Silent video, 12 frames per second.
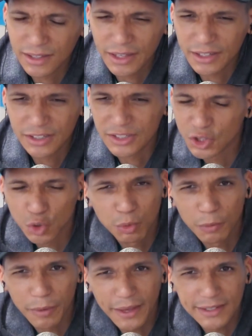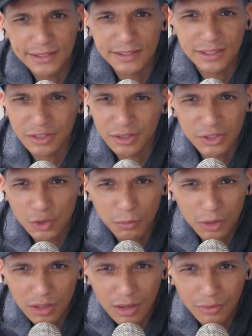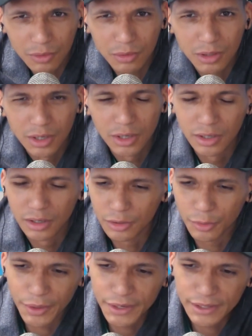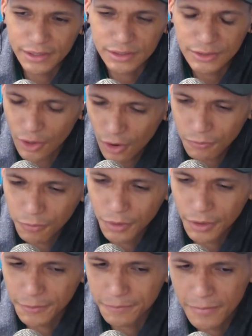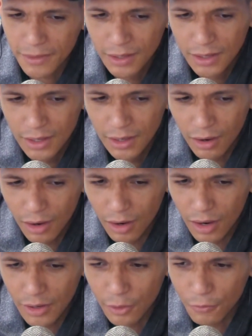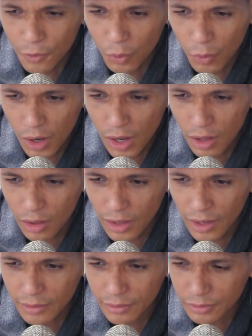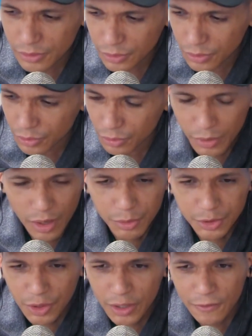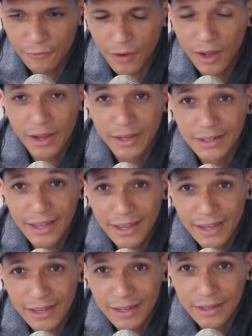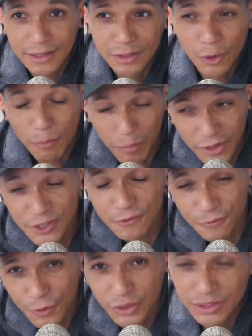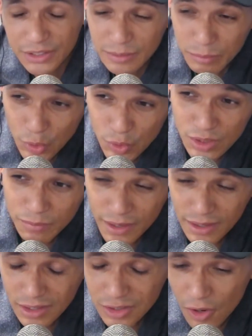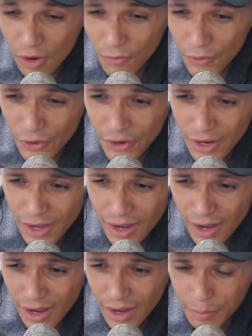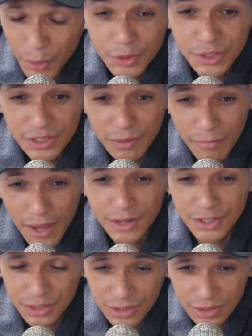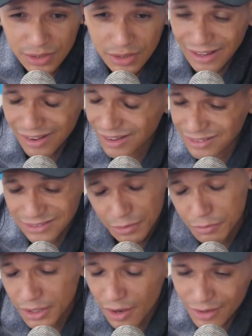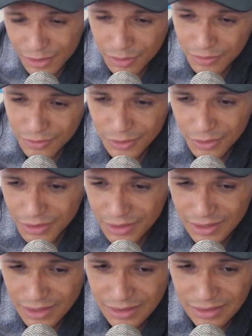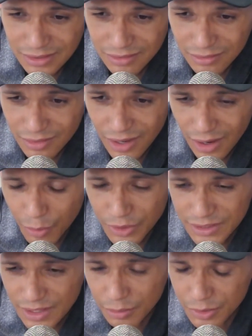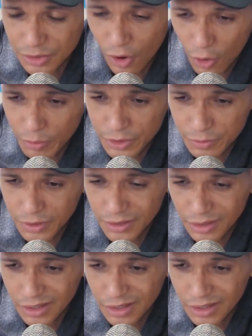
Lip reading: like consumer-based, consumer-level grade software. I know for a while, when I was trying to find a budget-friendly music-making software, I purchased a Magix. To be honest with you, I wouldn't say it was garbage, but